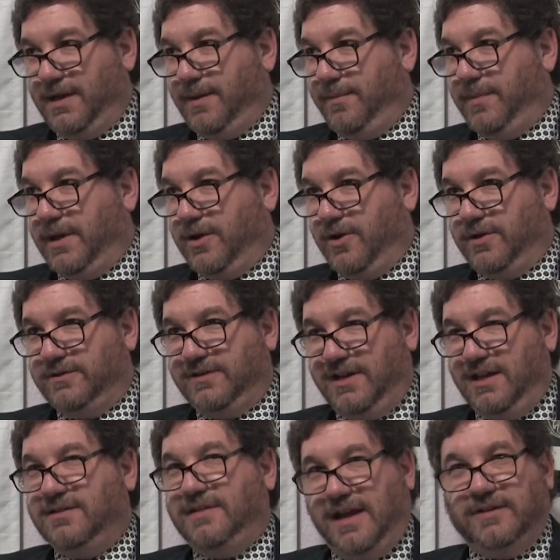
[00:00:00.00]
because
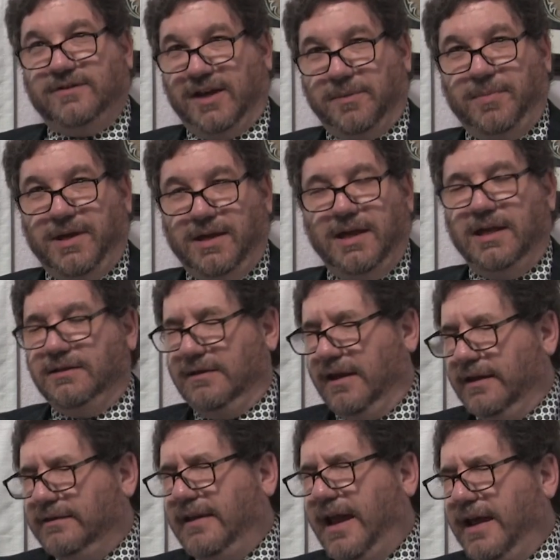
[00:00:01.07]
it tastes like
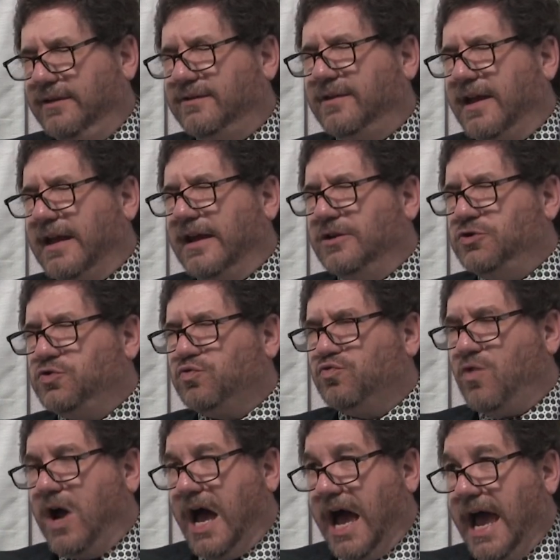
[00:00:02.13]
it tastes like a
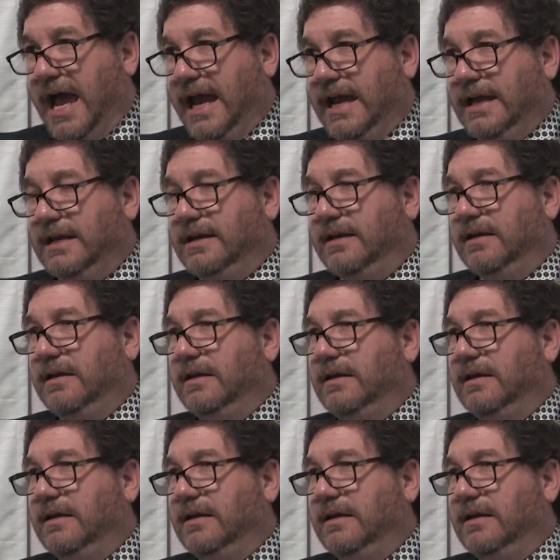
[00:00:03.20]
dried.